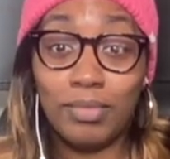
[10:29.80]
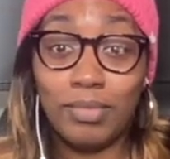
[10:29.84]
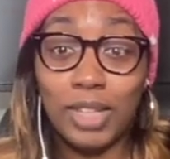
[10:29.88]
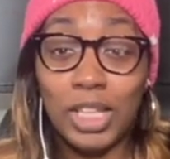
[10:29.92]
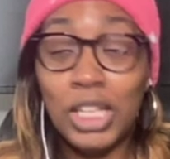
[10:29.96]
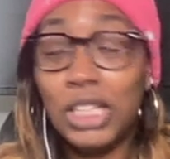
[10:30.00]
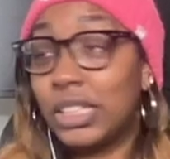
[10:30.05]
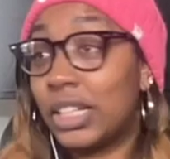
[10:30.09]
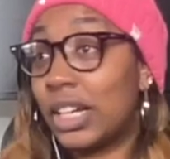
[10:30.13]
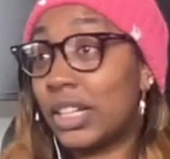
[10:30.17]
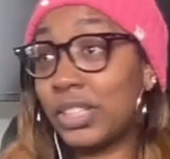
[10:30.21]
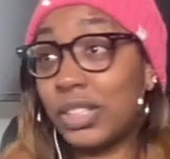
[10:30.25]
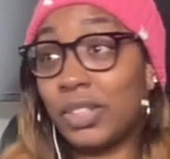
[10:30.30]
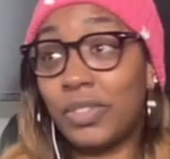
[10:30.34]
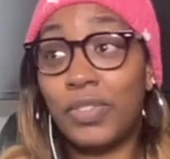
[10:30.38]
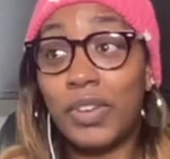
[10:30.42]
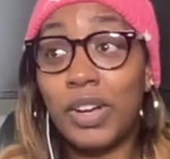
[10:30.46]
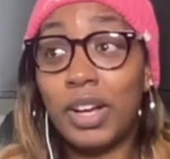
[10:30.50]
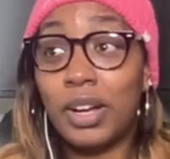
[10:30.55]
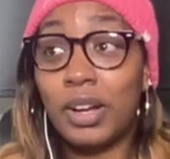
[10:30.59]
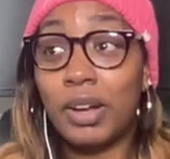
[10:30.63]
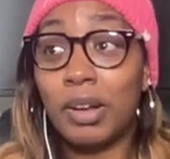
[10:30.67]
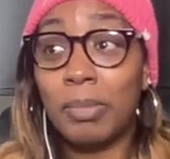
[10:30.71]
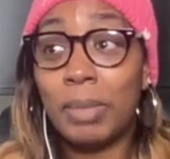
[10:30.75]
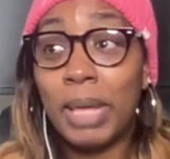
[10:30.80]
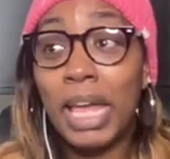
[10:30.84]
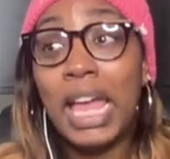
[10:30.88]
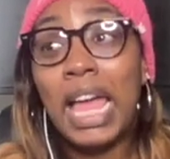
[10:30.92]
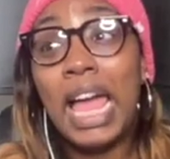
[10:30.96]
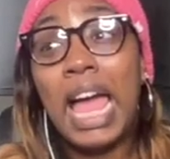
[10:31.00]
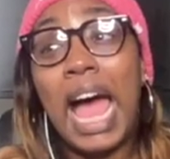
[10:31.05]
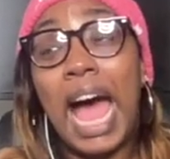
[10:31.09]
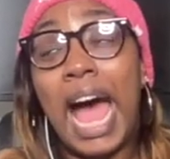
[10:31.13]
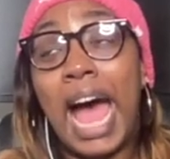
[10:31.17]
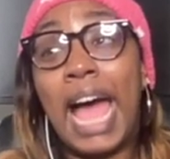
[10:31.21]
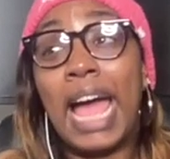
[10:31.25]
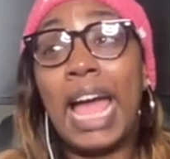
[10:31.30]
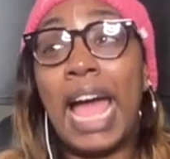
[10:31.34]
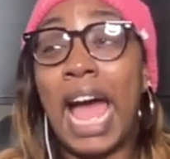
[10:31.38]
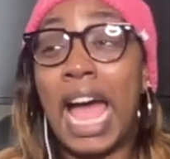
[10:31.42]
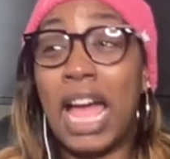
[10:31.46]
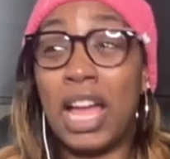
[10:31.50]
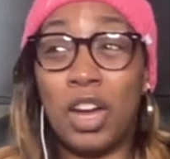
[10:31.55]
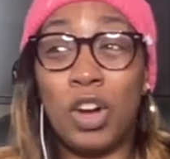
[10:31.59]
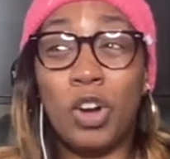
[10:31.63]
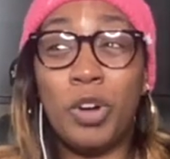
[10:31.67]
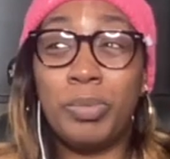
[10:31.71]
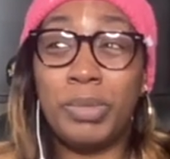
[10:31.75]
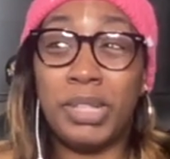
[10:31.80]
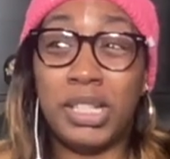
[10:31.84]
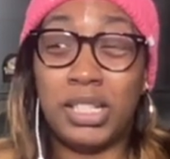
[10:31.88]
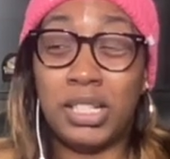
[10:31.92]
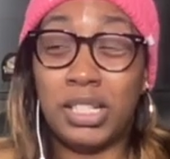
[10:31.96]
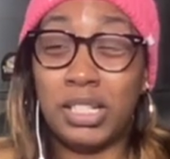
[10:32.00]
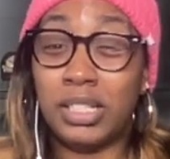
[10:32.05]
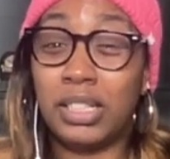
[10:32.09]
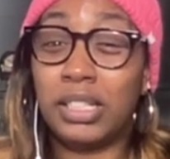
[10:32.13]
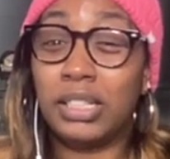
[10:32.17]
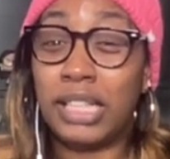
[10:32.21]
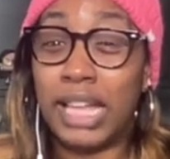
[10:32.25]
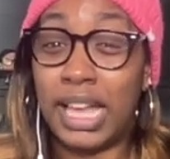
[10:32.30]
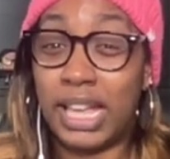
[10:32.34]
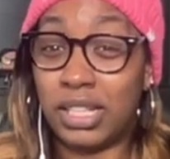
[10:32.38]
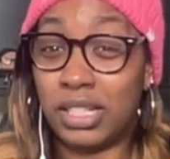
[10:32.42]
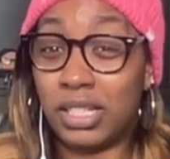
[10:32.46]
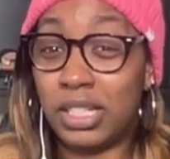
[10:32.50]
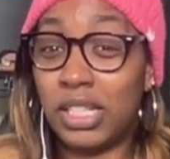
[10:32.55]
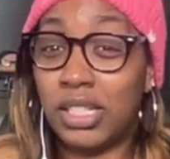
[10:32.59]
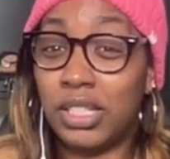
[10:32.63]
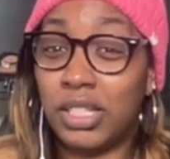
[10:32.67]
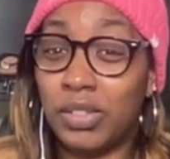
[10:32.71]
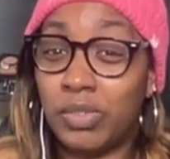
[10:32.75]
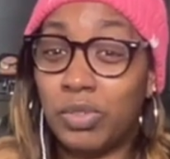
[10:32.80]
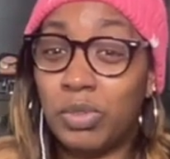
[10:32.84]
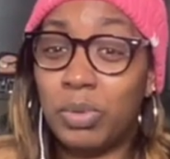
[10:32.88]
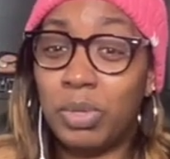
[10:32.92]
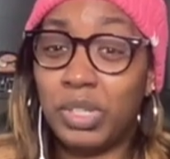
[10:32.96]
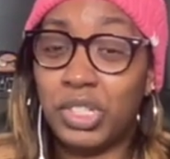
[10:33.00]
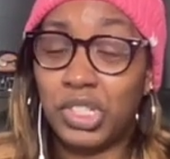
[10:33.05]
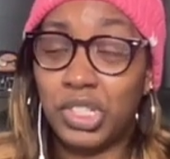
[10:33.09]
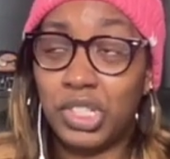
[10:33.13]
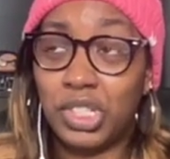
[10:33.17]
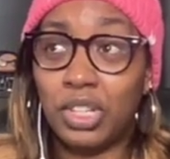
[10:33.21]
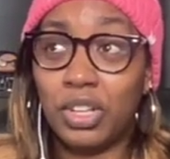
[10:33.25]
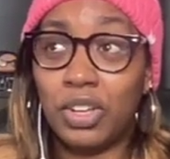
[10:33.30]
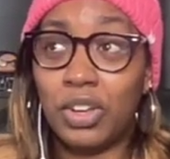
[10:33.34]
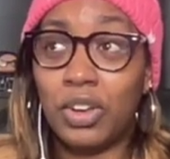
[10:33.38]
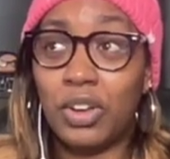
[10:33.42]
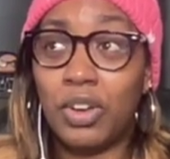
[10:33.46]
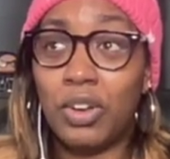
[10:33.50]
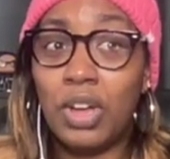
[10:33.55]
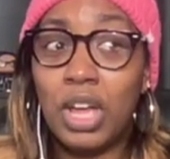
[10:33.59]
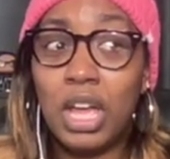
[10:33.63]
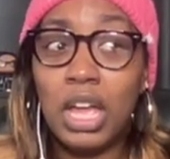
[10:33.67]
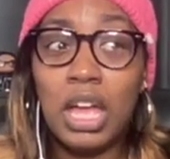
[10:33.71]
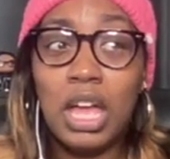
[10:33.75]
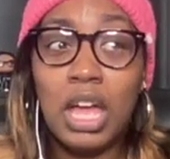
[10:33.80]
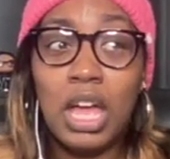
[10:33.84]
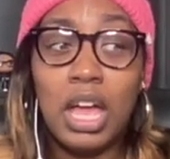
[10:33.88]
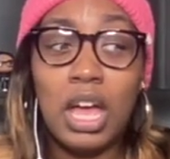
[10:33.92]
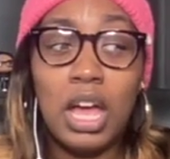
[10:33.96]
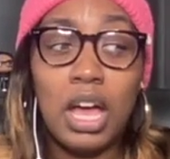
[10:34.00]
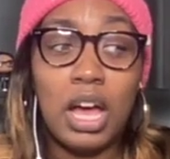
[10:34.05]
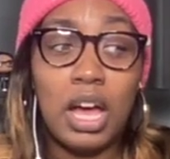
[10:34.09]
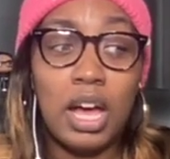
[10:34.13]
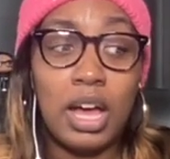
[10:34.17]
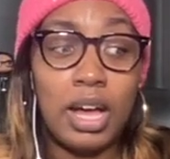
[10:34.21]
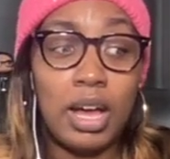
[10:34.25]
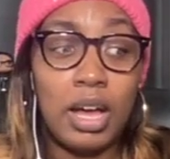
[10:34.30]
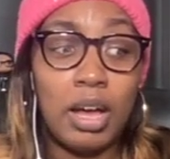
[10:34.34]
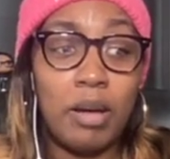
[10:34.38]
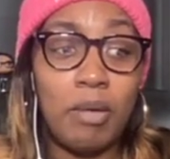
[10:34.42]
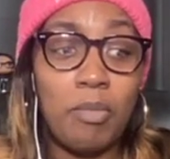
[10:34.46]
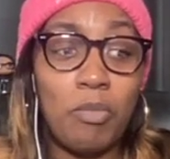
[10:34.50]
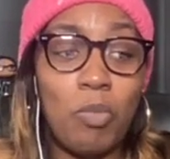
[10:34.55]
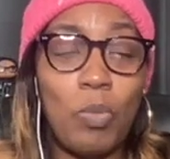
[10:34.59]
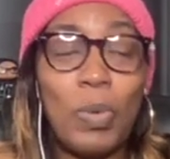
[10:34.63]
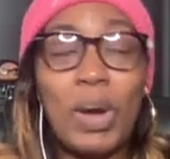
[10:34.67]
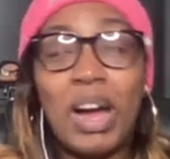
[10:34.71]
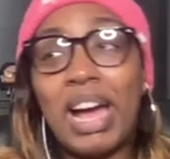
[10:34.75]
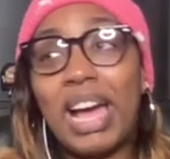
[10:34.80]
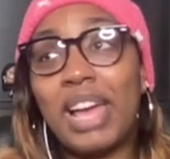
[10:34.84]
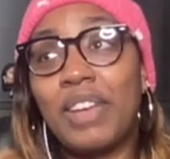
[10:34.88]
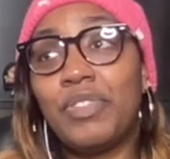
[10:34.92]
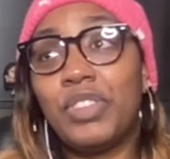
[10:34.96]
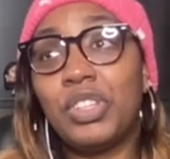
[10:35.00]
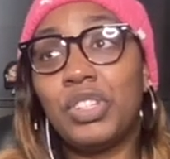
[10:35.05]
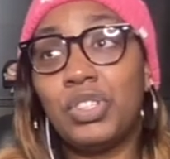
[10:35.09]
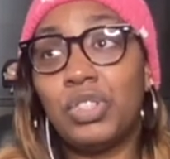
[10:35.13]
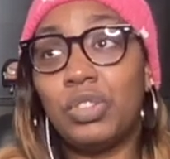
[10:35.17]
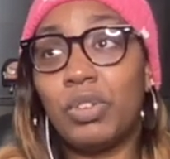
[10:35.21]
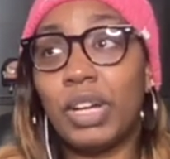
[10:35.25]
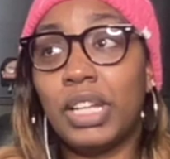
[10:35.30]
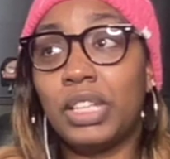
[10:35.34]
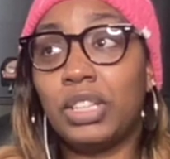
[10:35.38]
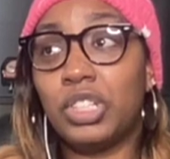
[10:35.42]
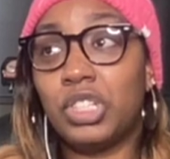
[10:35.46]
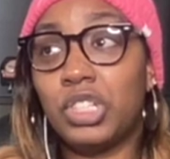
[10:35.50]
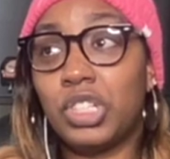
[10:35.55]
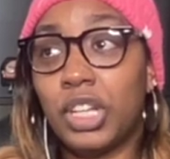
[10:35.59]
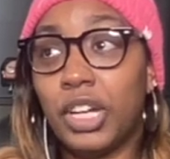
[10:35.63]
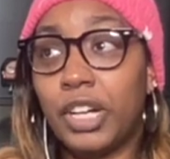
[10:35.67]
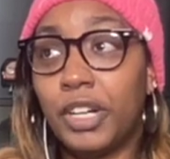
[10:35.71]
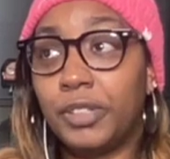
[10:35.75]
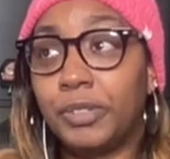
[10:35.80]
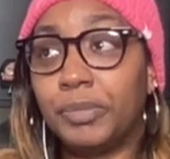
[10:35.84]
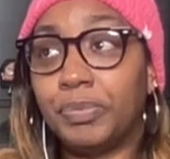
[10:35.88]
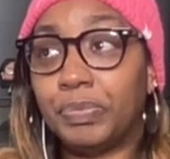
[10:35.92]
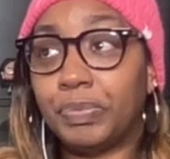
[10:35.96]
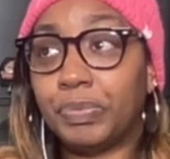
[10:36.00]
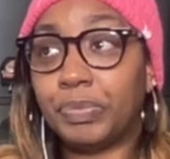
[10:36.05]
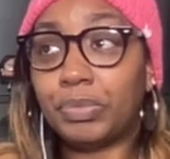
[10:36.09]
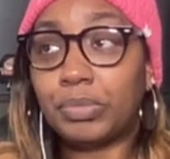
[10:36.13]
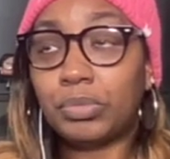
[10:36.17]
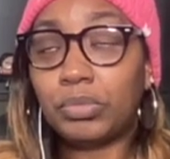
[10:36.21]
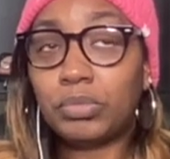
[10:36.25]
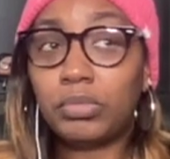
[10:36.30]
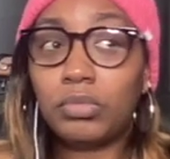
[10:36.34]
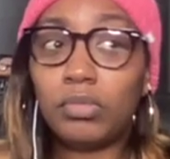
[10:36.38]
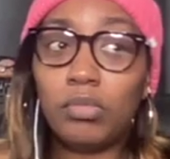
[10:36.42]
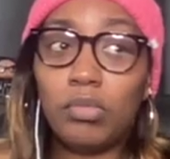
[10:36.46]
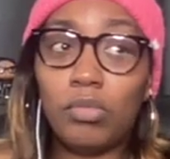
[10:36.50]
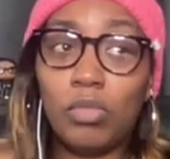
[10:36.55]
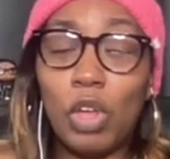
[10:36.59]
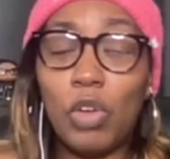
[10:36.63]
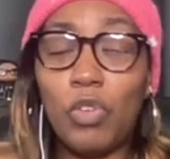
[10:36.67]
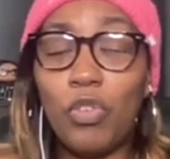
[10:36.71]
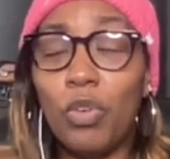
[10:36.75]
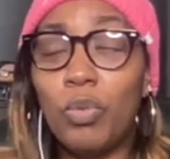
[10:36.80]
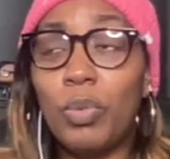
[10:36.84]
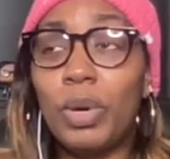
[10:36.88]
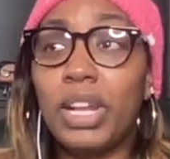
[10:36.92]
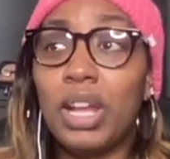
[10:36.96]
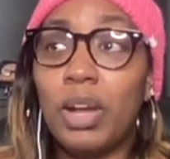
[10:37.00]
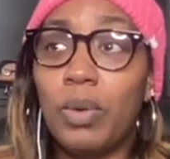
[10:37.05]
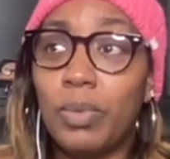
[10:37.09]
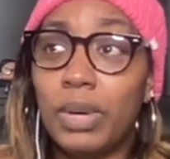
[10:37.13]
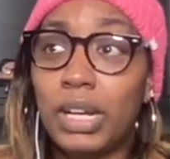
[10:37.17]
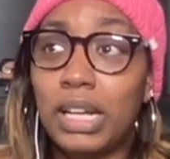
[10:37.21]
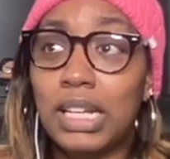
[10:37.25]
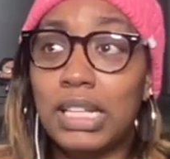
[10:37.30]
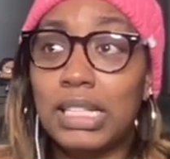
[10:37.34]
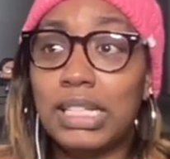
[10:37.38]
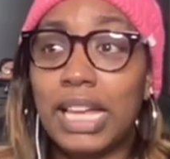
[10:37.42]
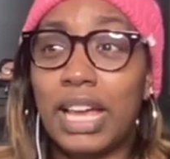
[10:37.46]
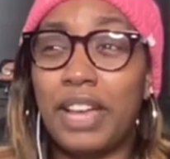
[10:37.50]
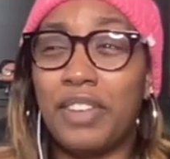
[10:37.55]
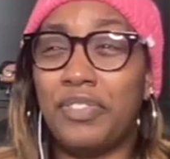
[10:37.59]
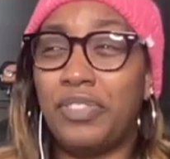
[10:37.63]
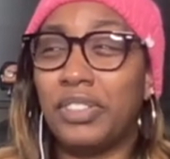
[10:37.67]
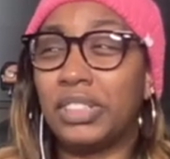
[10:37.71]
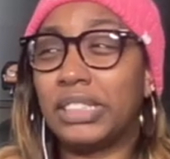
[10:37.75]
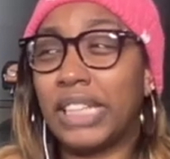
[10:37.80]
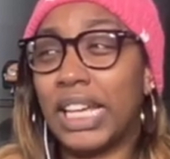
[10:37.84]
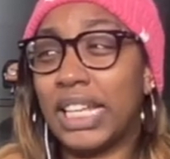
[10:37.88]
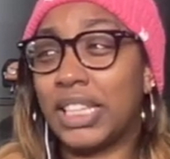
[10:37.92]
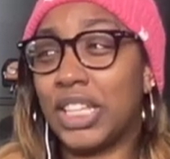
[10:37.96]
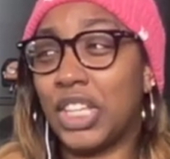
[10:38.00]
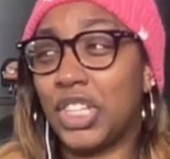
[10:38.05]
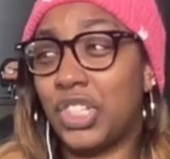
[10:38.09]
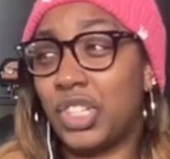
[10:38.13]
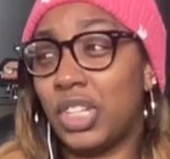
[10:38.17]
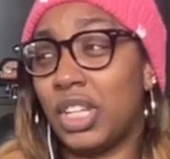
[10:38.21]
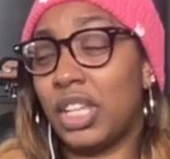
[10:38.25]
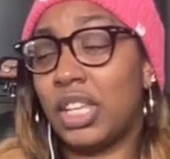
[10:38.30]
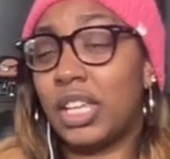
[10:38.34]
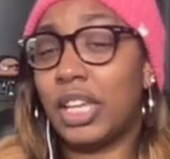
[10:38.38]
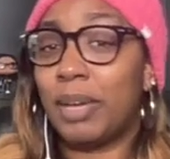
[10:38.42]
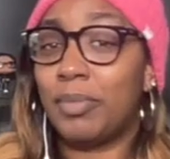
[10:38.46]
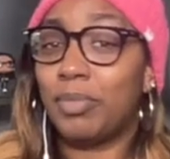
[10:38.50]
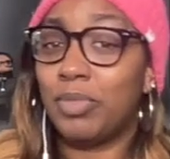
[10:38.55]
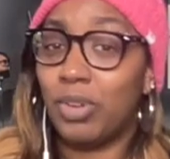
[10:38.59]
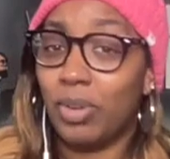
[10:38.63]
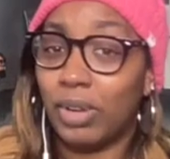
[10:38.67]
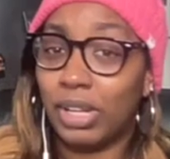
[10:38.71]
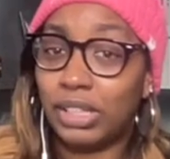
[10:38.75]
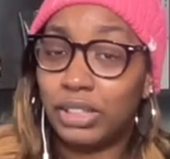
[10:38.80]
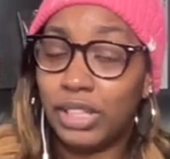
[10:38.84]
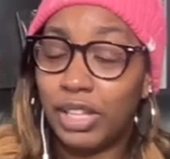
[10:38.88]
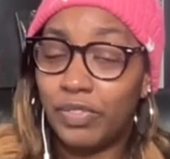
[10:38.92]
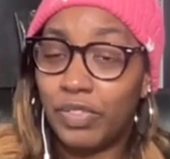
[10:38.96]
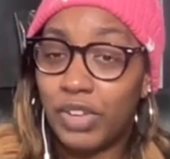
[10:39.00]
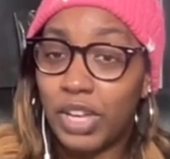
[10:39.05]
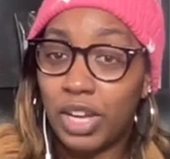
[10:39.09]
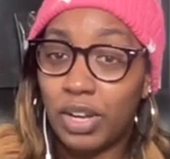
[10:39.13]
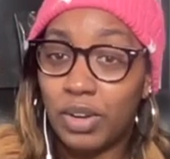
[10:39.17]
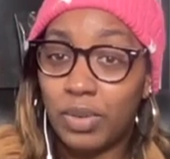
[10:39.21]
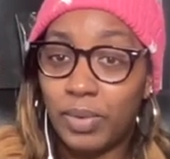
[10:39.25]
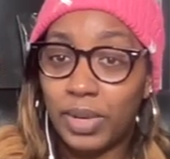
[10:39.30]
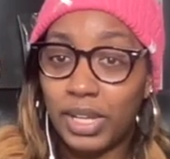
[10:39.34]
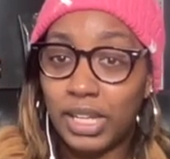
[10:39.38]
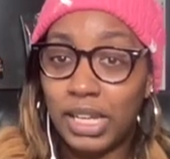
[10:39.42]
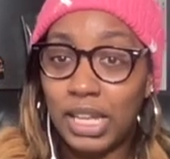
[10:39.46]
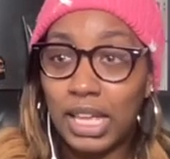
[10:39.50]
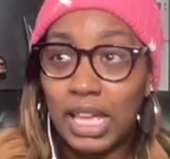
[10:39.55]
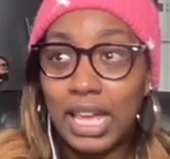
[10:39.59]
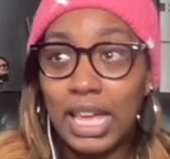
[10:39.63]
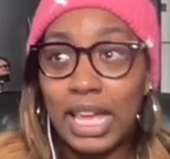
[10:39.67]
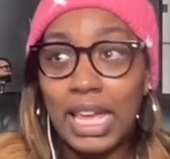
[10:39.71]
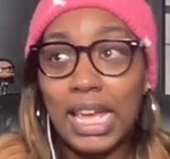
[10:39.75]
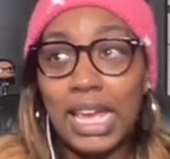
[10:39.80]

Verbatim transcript: You lost the farm. I, I hope this is the last season of Queen Sugar. Um, well, I've enjoyed the show for what it was. I feel like they should have kept Greenleaf going